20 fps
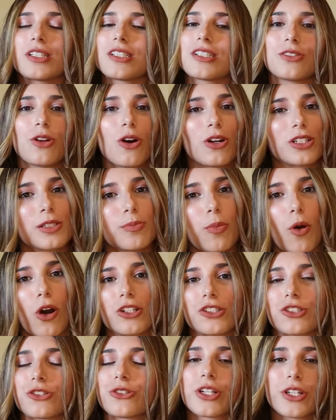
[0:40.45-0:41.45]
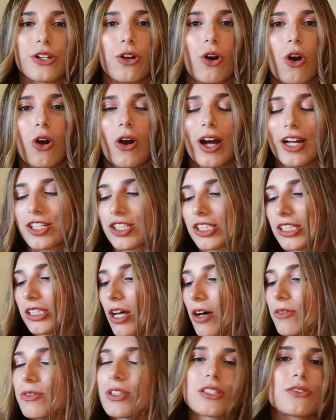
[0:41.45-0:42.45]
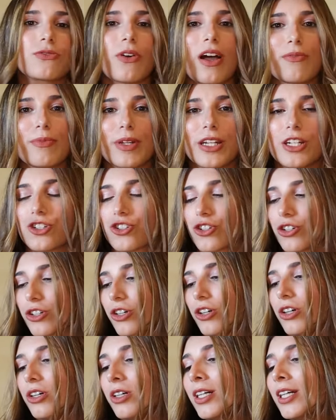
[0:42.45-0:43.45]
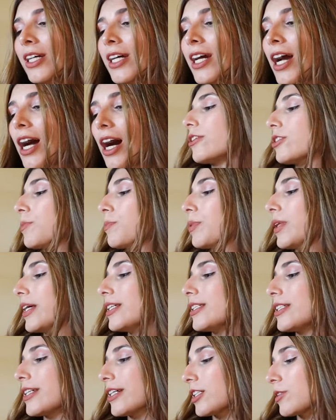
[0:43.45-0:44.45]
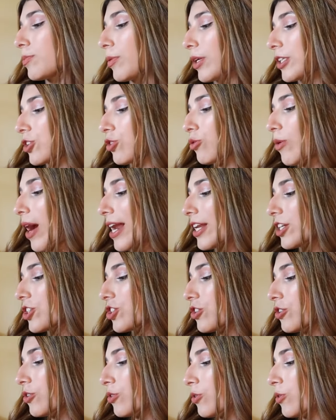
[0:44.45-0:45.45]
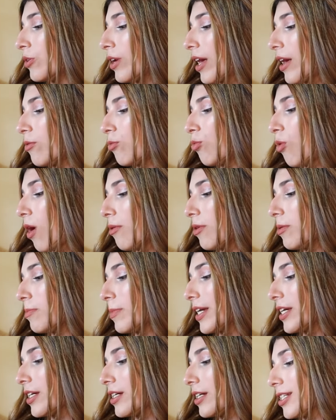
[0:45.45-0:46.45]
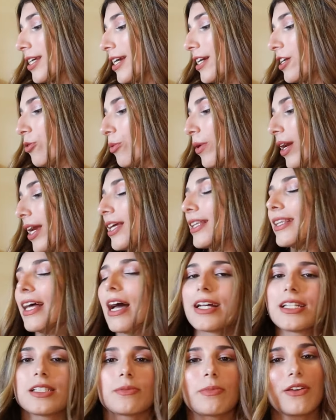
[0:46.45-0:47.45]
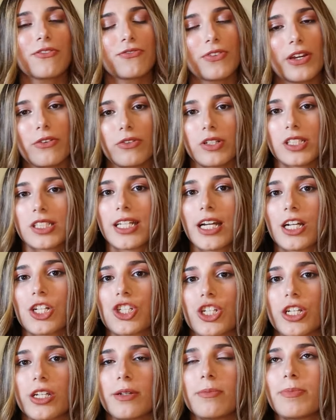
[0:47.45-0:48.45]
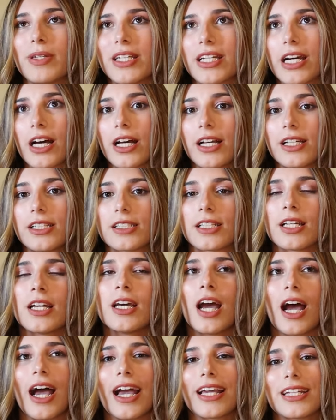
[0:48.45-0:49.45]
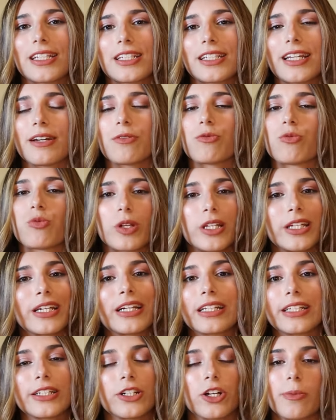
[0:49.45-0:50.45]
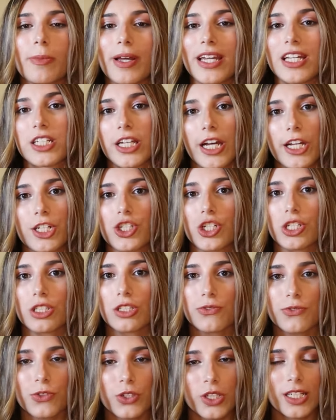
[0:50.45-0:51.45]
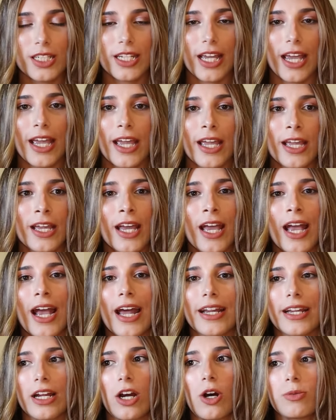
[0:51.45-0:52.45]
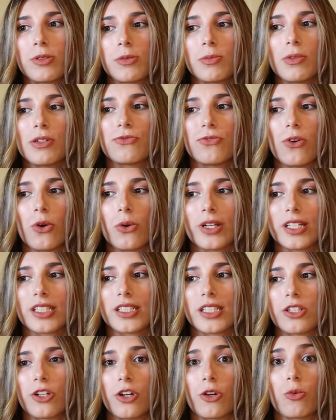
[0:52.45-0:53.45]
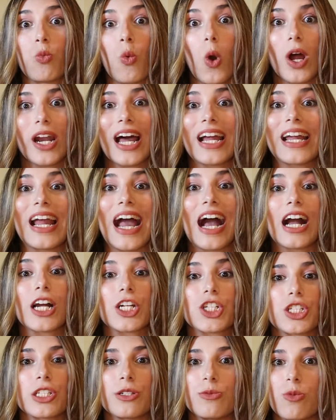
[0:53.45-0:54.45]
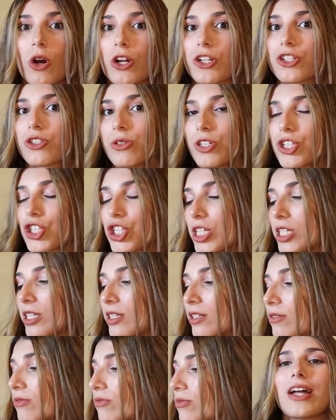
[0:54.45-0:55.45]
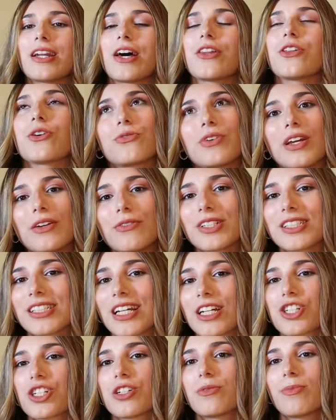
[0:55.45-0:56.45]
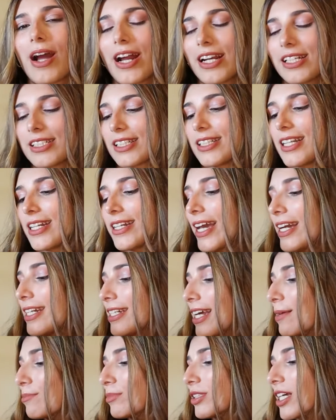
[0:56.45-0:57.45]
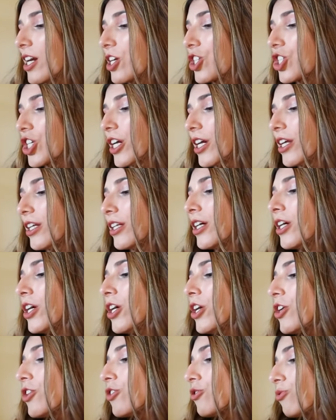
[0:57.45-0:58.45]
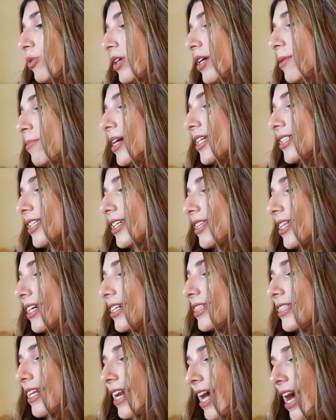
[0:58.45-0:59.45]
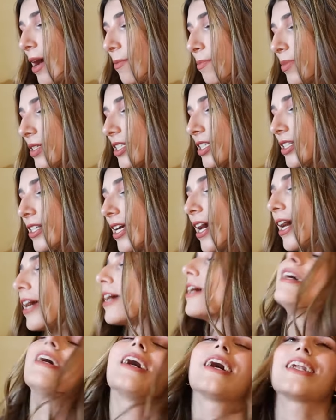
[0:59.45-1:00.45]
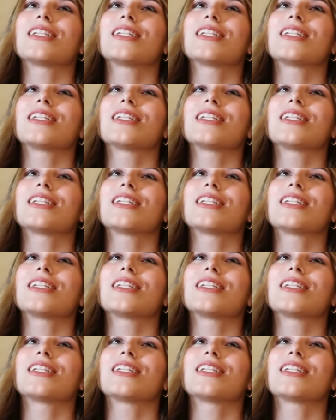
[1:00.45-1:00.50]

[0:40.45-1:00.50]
This is not sponsored at all. I just love this five minute journal. There's a place to express gratitude and what would make today great. That is my favorite section because I get to get really clear on my intentions for the day and it helps me focus in on what I actually want to achieve. Another favorite section of mine is in the nighttime section three amazing things that happened today.